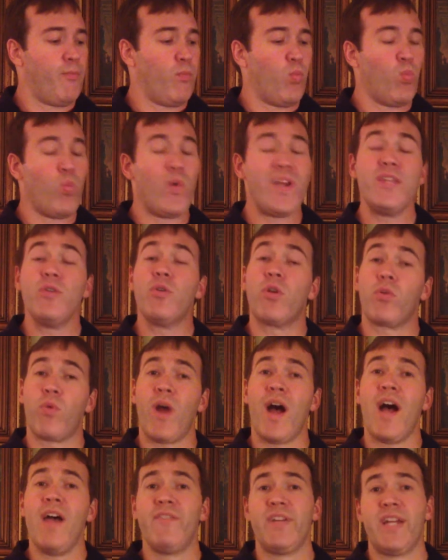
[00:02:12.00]
When you
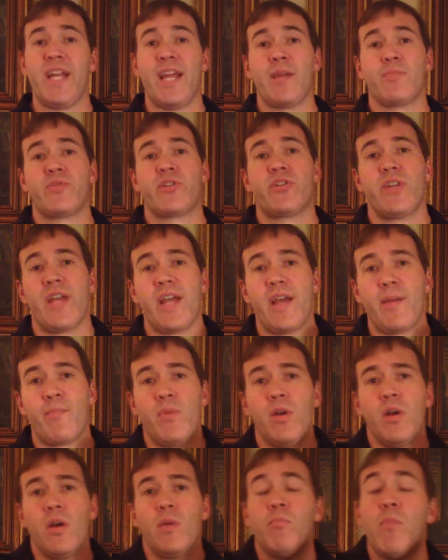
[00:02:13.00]
arrive in
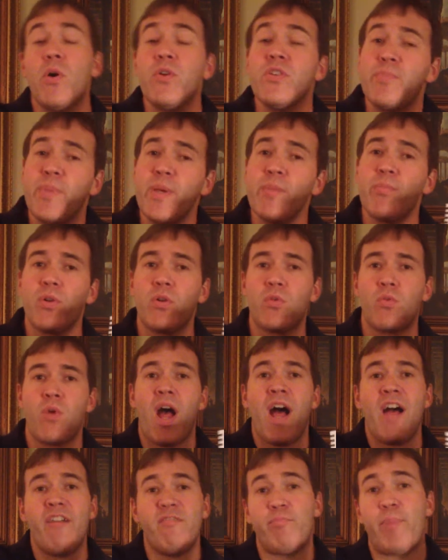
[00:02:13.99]
Amsterdam, most people
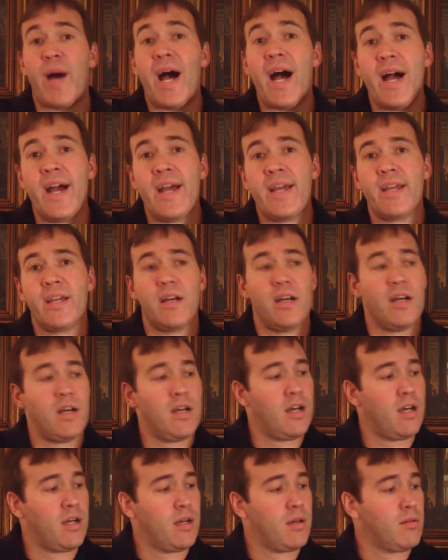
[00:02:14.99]
arrive
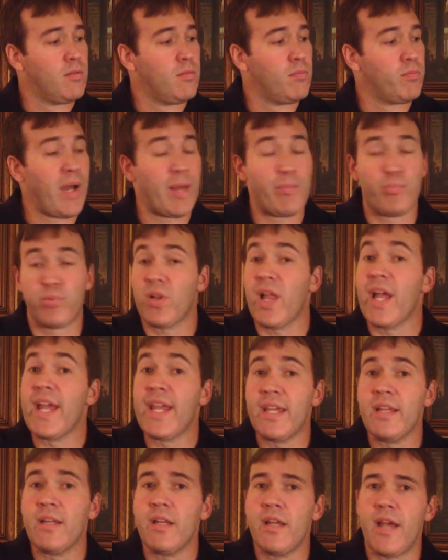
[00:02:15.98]
by
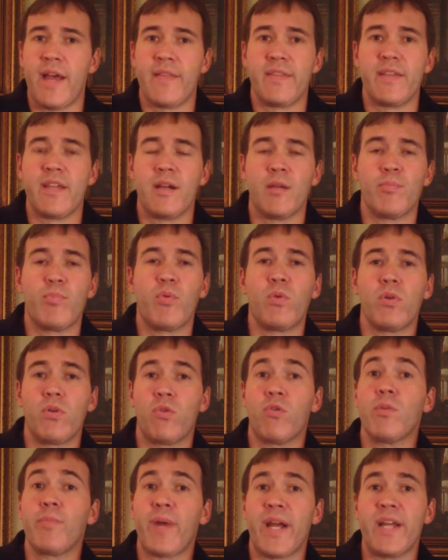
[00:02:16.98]
plane at the airport
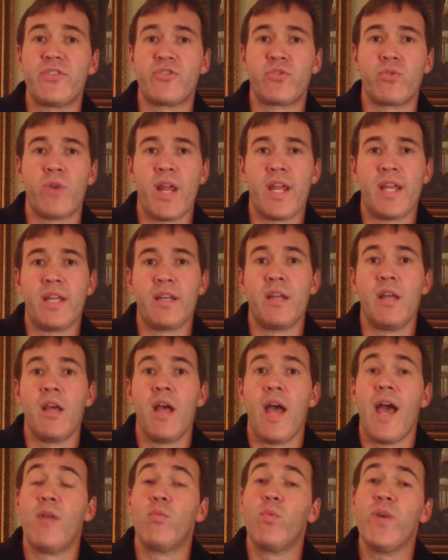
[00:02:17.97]
or by train,
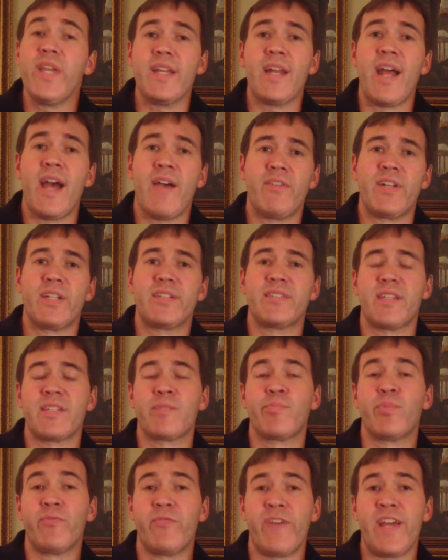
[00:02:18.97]
and we can have an
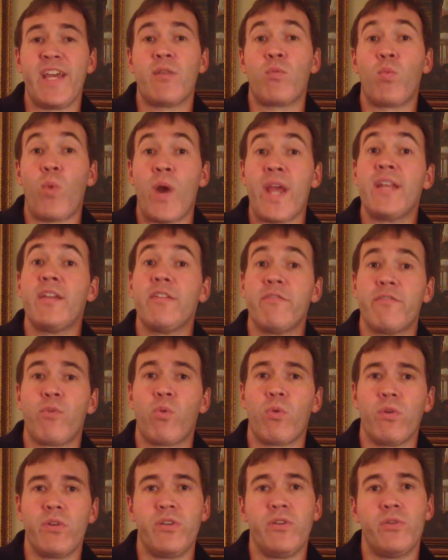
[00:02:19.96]
accessible van waiting
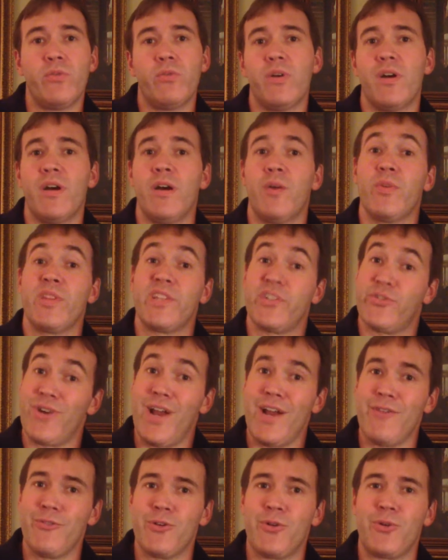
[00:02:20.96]
for you with the
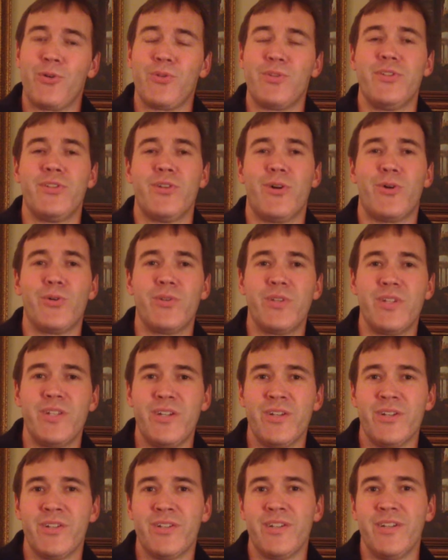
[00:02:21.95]
driver holding
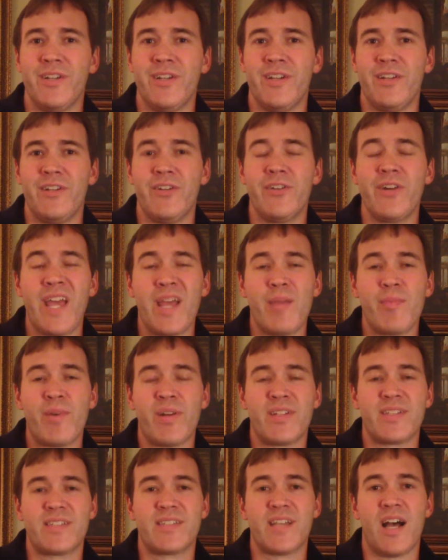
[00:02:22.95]
your name on
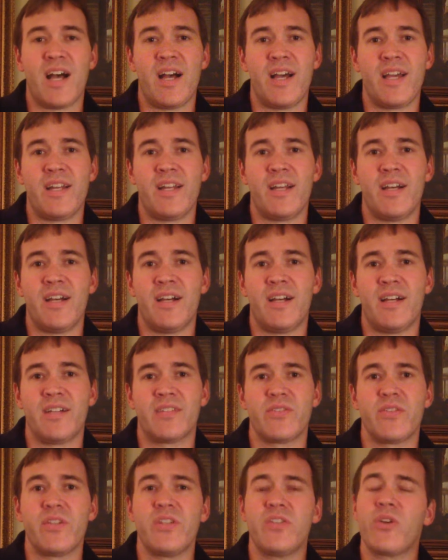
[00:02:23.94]
a sign so
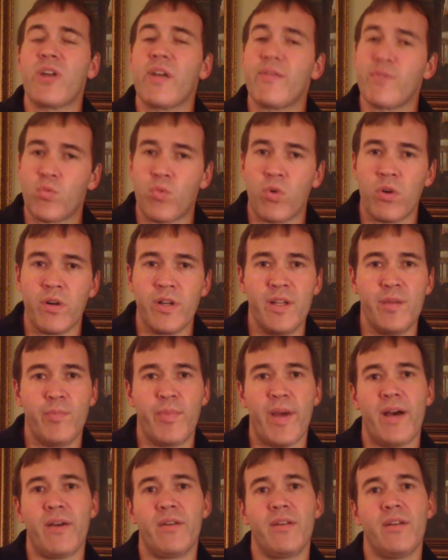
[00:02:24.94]
that you don't have to worry
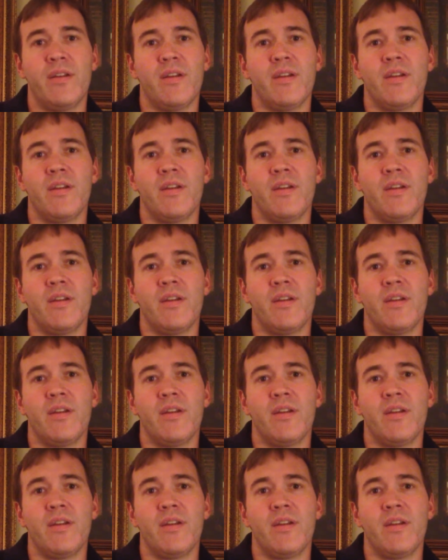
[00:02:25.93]
about